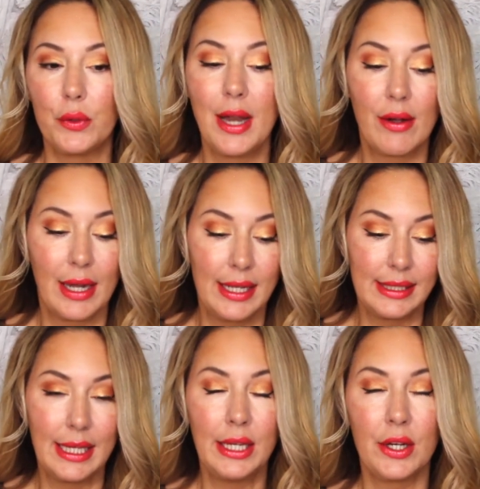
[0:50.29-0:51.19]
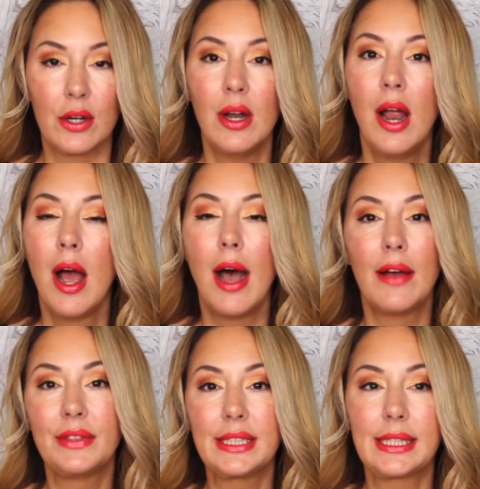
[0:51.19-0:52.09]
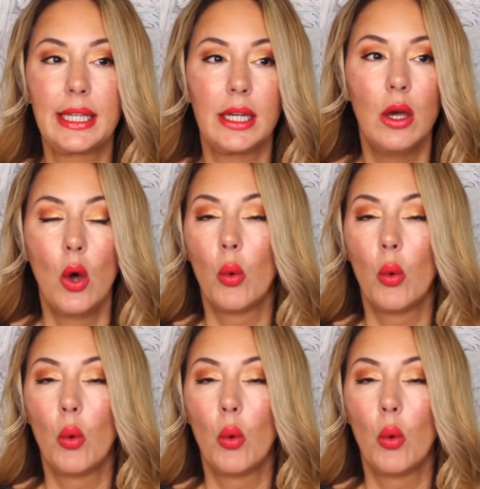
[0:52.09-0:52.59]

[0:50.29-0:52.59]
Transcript: Now, guys, here, obviously,